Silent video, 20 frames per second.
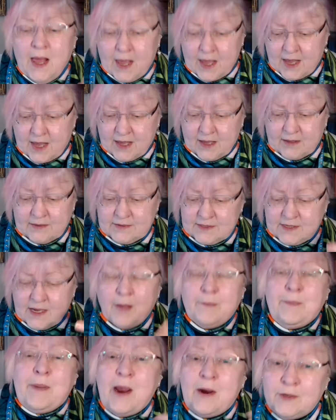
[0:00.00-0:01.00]
And
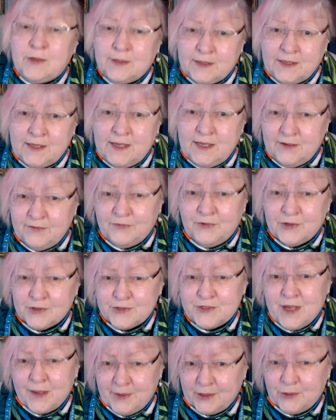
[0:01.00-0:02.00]
apparently he
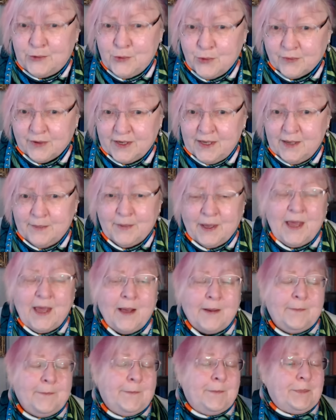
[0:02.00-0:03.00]
feels I'm ignoring him again.